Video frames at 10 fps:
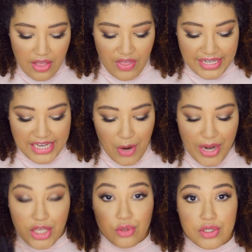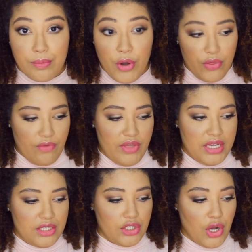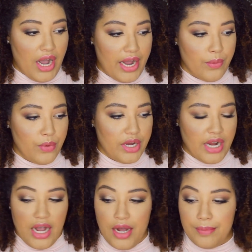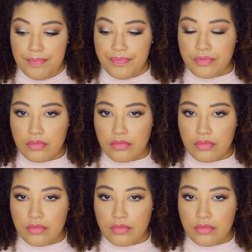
That's how I use both of these. So I would um,